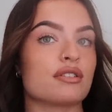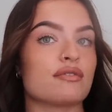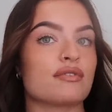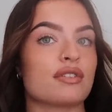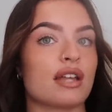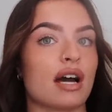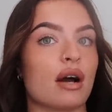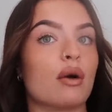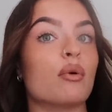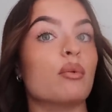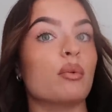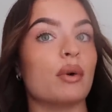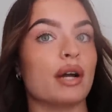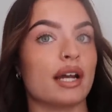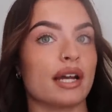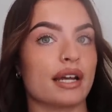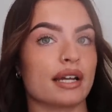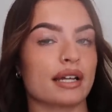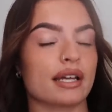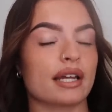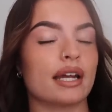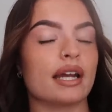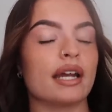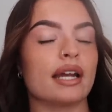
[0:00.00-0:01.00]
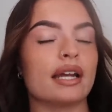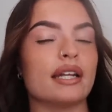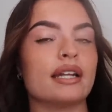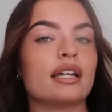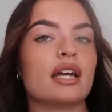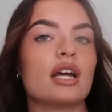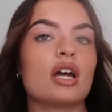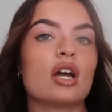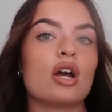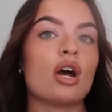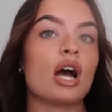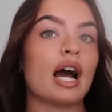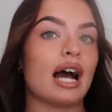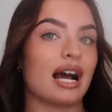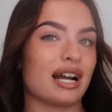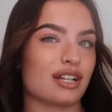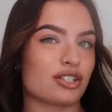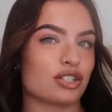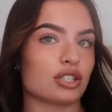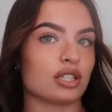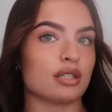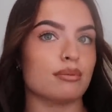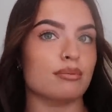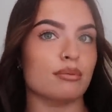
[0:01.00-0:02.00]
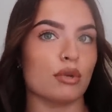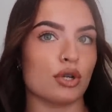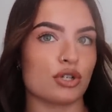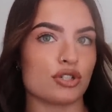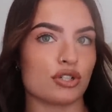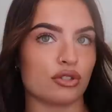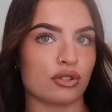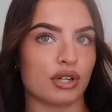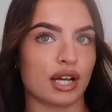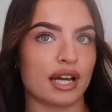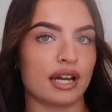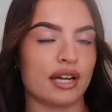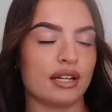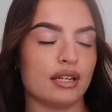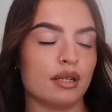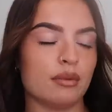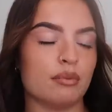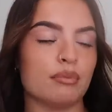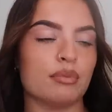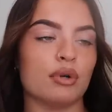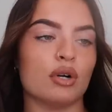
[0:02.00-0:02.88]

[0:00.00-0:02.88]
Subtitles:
of that weight gain actually muscle gain.